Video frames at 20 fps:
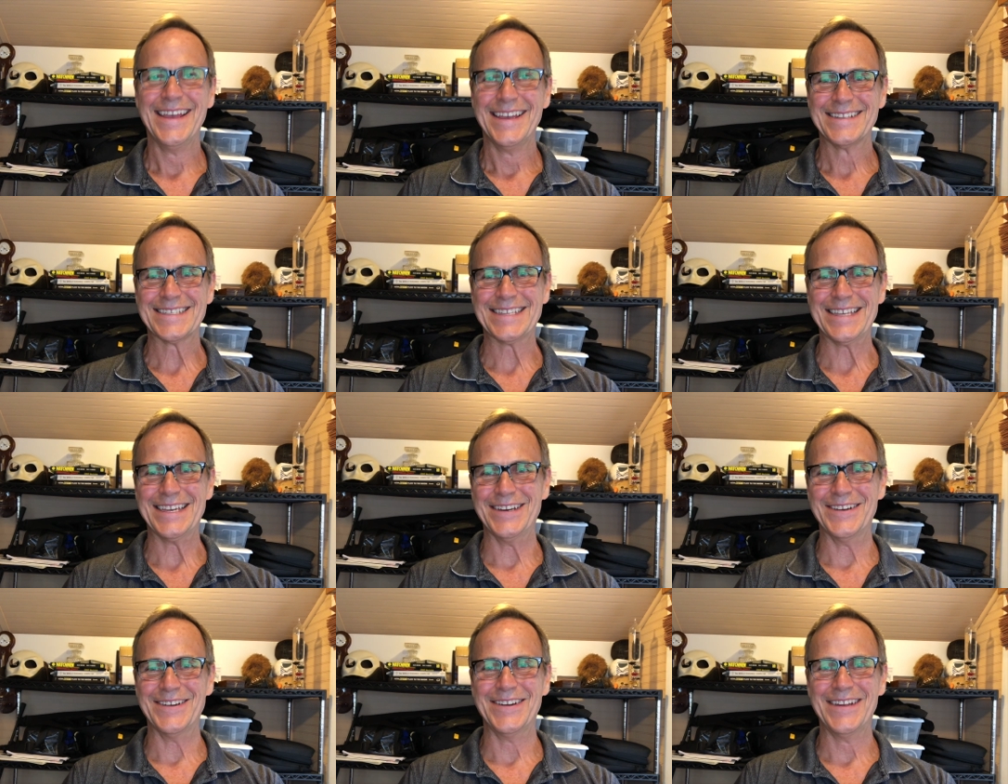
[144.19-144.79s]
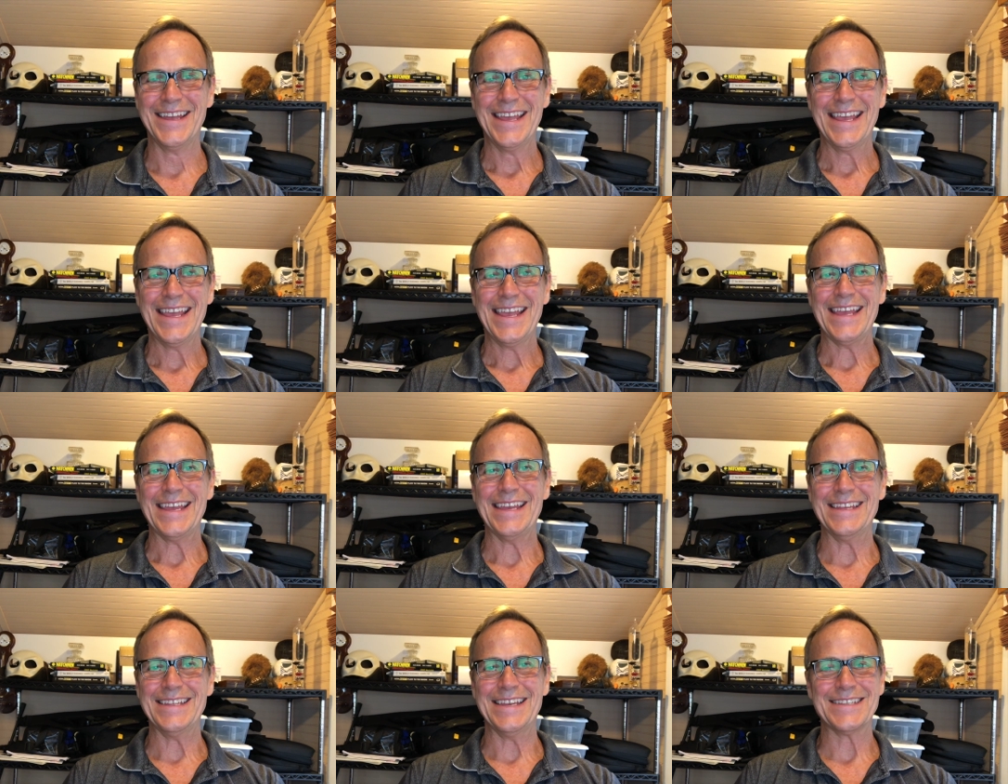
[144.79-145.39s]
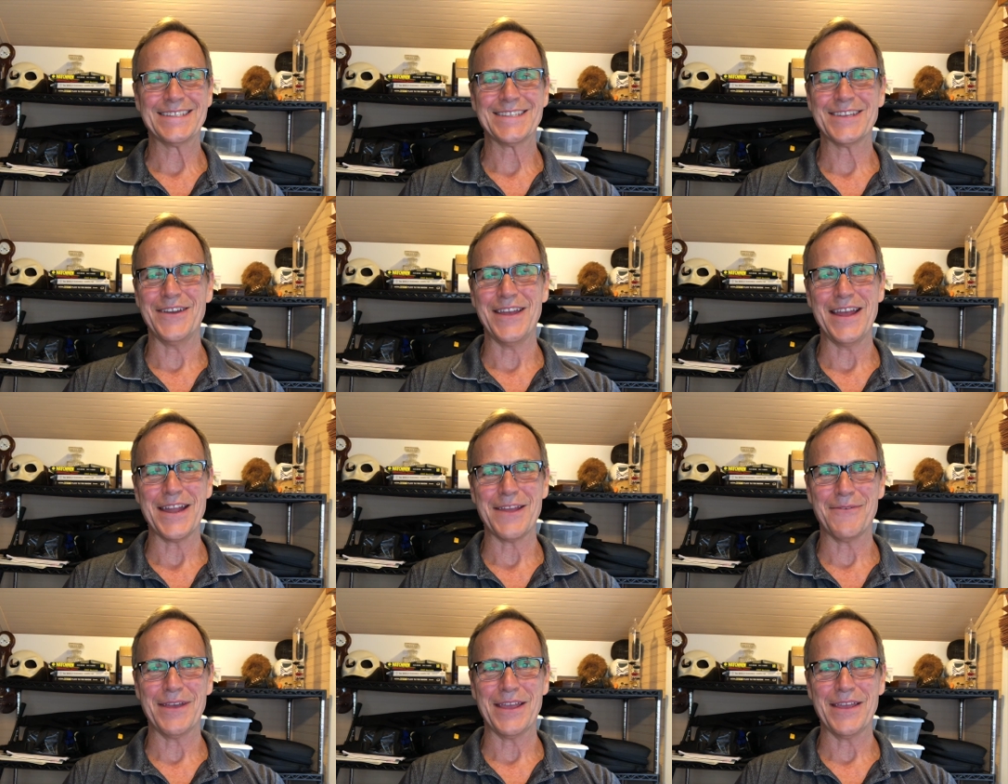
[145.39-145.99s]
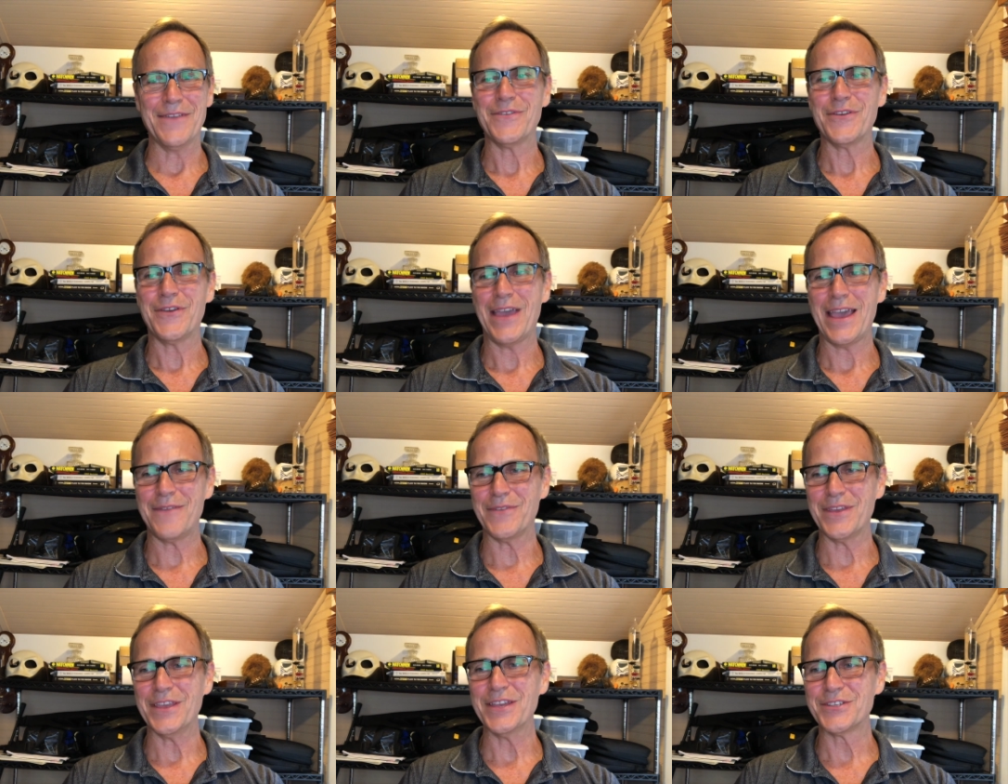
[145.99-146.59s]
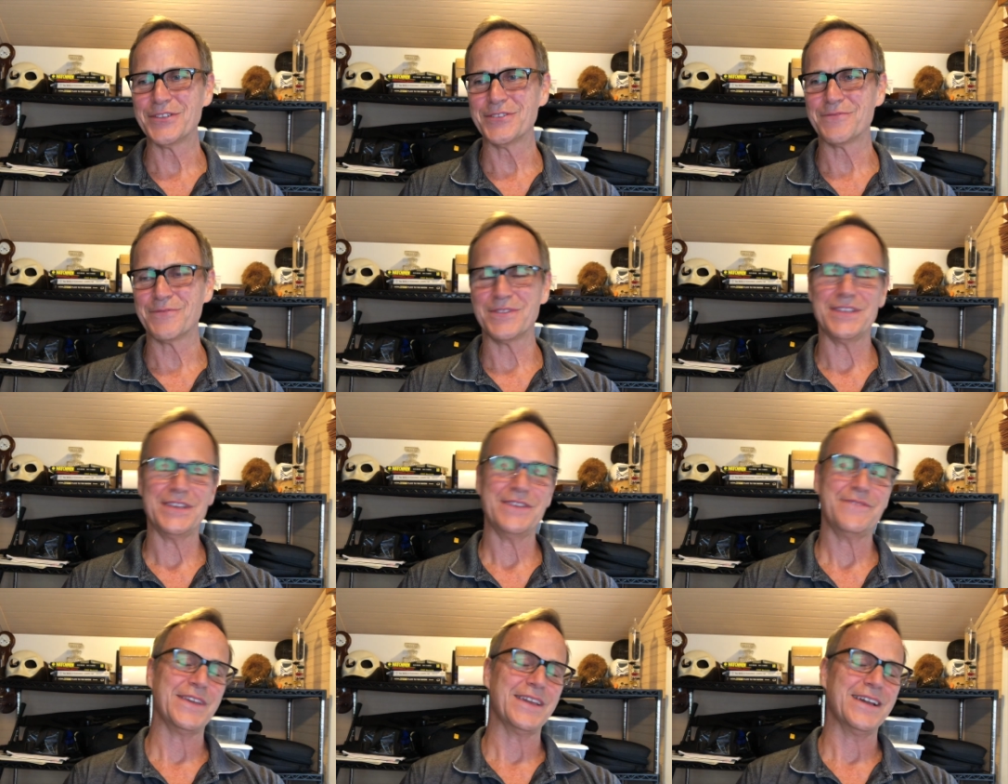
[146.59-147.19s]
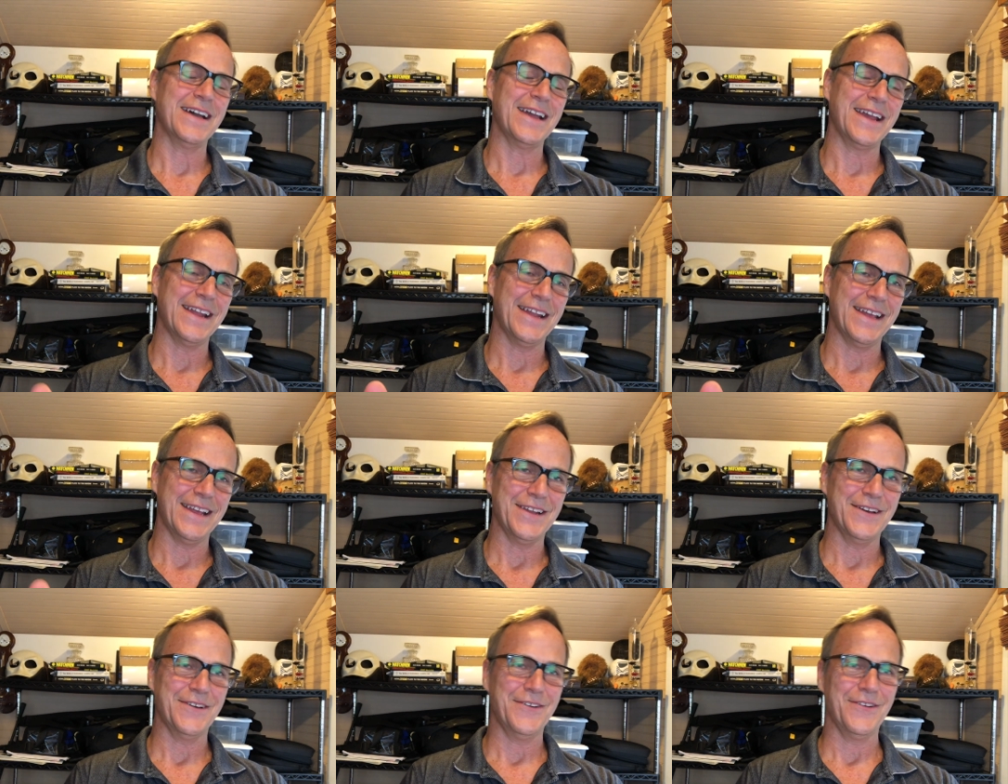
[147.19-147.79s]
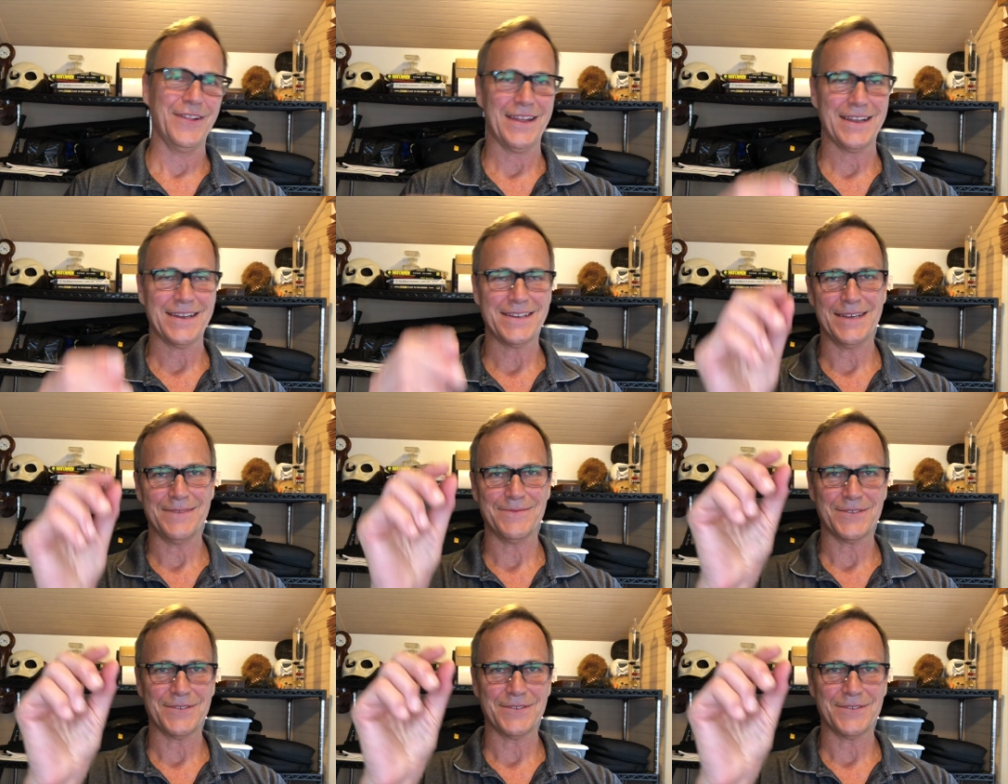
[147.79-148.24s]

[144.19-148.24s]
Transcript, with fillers: So, eh, so anyway, if you have issues with DVI, and I know a lot of times